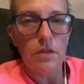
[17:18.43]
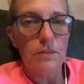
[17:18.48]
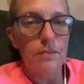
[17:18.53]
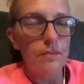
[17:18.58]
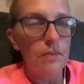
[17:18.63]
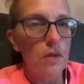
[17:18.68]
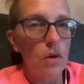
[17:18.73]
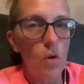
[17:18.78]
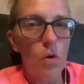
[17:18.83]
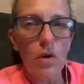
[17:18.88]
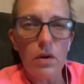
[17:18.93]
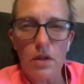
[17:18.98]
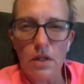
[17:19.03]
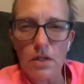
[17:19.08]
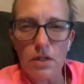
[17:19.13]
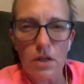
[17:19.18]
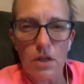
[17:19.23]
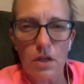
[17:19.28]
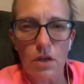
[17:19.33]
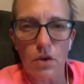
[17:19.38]
or this
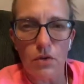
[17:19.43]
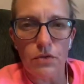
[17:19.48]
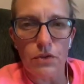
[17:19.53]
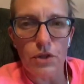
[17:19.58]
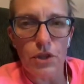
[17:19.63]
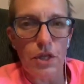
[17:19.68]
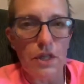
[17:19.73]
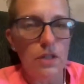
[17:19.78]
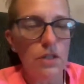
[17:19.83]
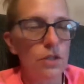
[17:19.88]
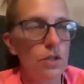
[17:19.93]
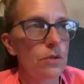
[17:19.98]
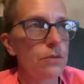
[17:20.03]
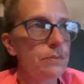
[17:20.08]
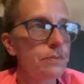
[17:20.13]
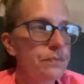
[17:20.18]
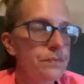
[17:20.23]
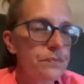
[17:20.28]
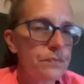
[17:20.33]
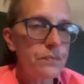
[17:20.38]
could go for shakes too.
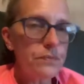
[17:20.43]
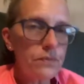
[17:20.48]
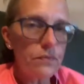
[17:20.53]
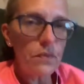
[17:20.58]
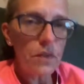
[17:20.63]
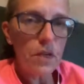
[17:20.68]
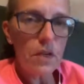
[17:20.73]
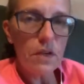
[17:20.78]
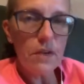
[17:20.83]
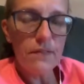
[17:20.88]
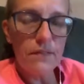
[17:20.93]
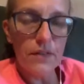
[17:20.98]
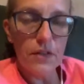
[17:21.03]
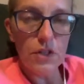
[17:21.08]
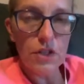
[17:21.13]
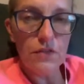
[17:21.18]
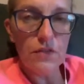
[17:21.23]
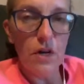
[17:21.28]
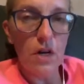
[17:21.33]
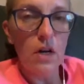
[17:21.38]
First of
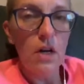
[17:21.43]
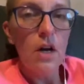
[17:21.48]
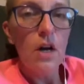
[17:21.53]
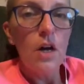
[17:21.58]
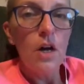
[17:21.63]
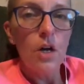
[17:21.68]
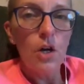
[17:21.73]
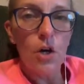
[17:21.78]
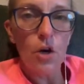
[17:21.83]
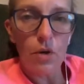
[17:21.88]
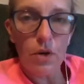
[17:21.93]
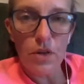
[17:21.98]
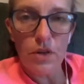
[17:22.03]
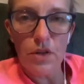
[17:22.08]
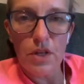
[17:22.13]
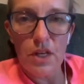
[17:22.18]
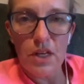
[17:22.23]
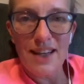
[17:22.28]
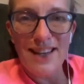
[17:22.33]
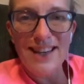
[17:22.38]
all, go to the
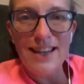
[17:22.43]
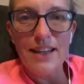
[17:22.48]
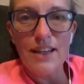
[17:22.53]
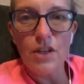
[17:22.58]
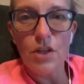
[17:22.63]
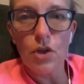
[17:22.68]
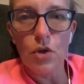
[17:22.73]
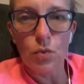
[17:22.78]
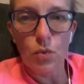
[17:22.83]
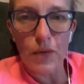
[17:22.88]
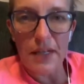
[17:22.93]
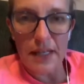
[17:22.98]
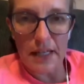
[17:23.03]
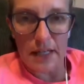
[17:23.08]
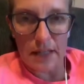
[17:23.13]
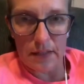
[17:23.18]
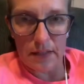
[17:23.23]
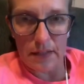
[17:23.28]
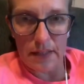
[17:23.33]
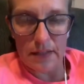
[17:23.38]
ingredient
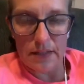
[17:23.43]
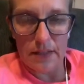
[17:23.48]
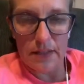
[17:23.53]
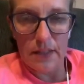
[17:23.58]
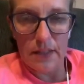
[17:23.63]
list.